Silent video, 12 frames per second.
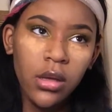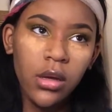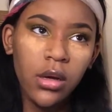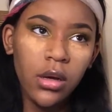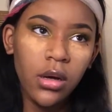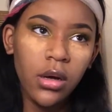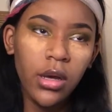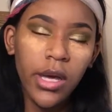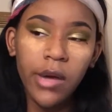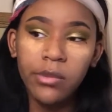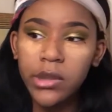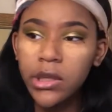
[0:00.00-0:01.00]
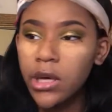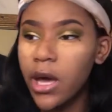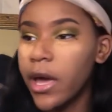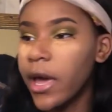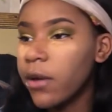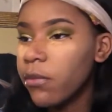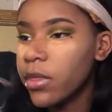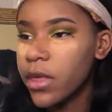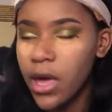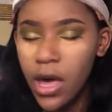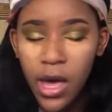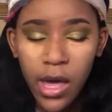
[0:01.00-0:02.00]
Oh, I hate when
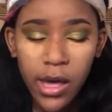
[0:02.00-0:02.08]
that